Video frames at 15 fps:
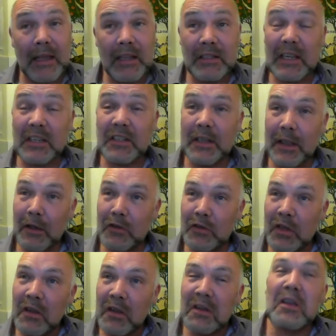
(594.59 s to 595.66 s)
It's actually those
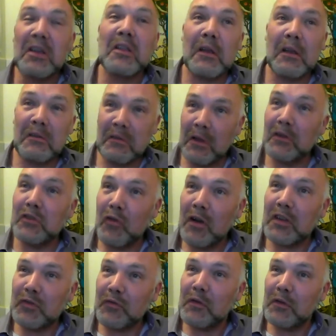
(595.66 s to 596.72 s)
those
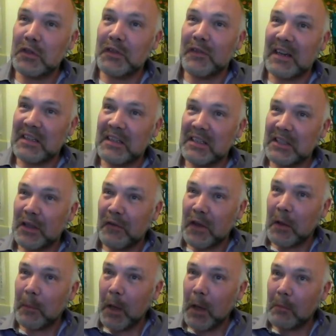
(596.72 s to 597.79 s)
grassroots of actually stuff
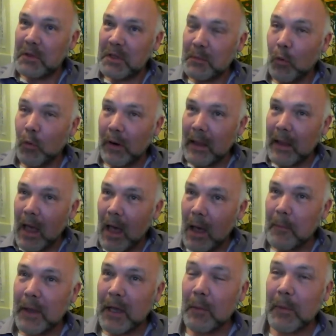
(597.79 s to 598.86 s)
coming up small and
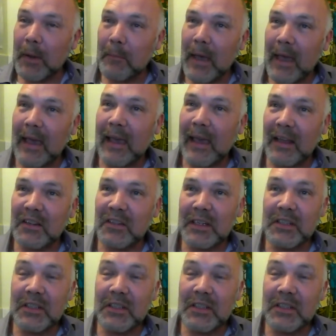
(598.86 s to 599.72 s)
becoming big, actually.